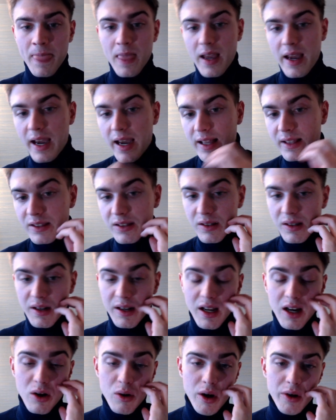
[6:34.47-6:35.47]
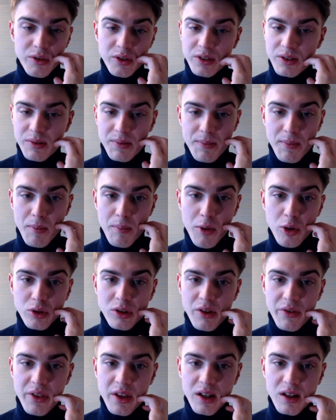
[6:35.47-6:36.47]
And now I was
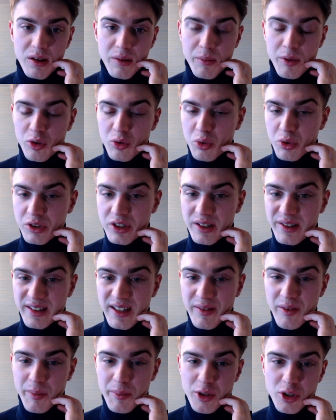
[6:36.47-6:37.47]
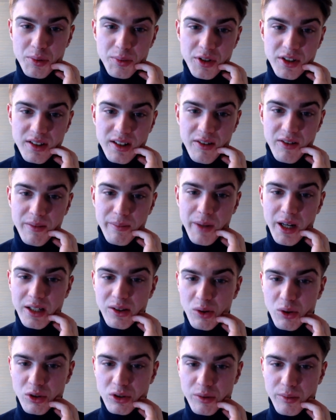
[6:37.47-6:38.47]
mostly thinking about rook c7, bishop c7 might
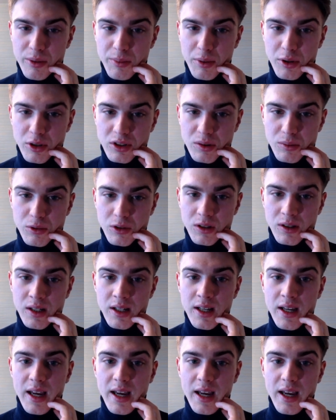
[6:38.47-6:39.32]
also be possible.